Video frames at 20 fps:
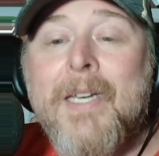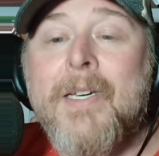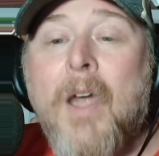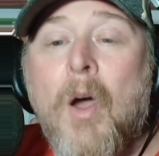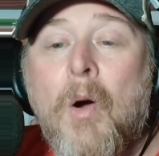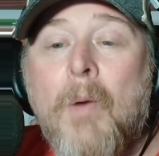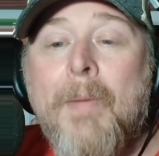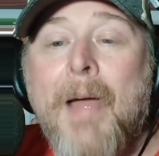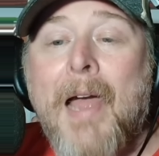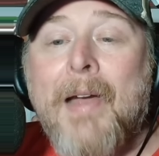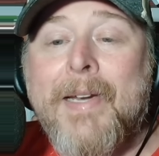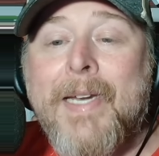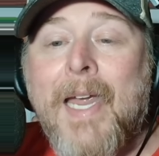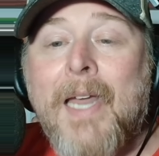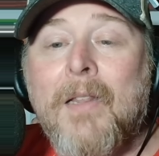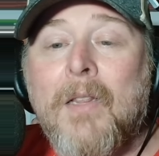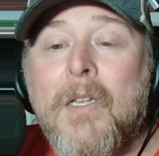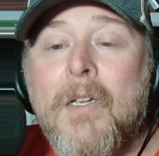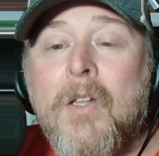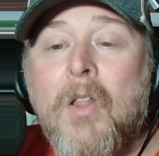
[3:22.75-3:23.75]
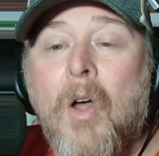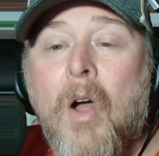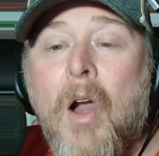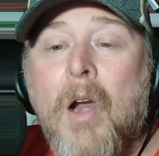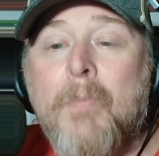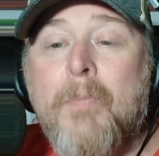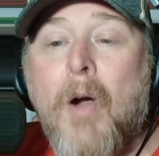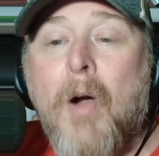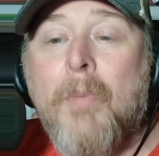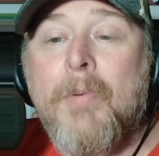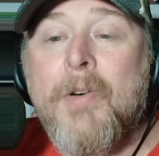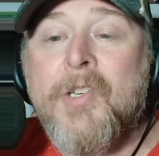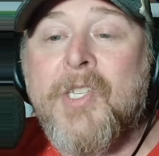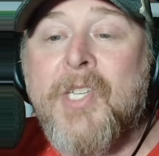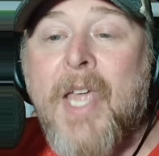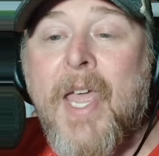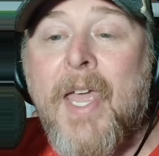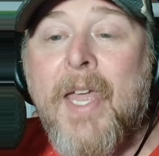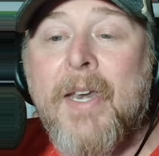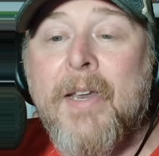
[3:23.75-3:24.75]
to know about Caitlin Clark, Barber
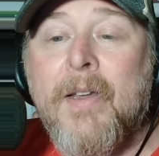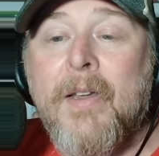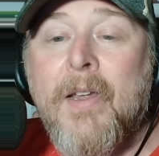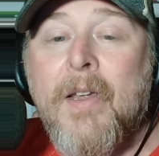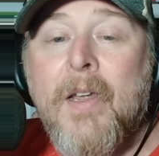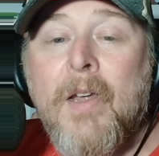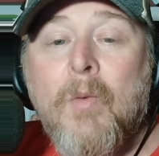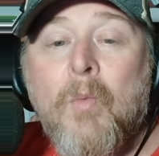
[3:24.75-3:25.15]
said.